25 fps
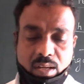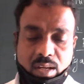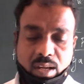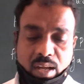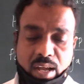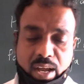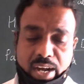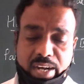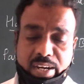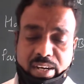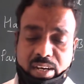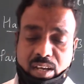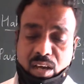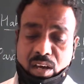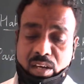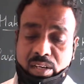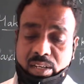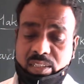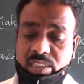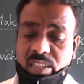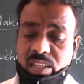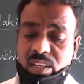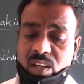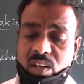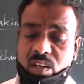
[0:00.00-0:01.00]
And
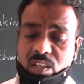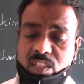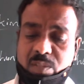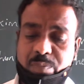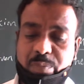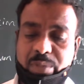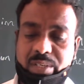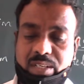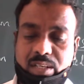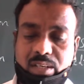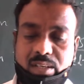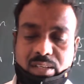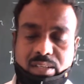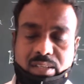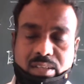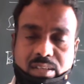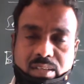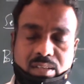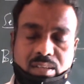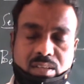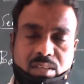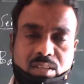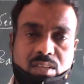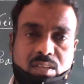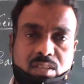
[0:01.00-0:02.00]
another
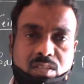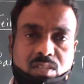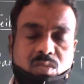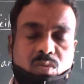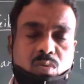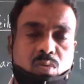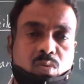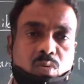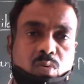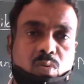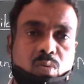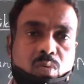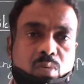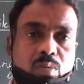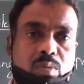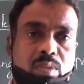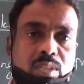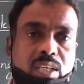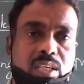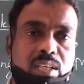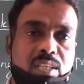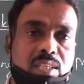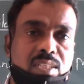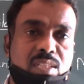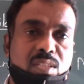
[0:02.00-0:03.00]
hospital, so
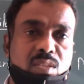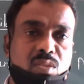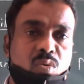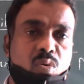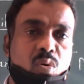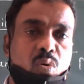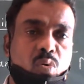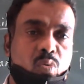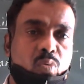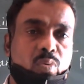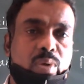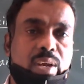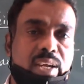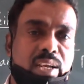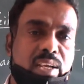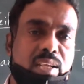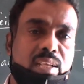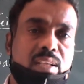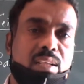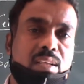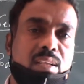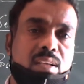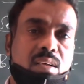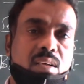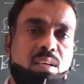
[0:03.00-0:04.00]
there is no
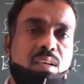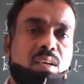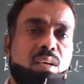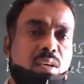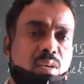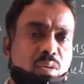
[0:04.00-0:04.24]
way,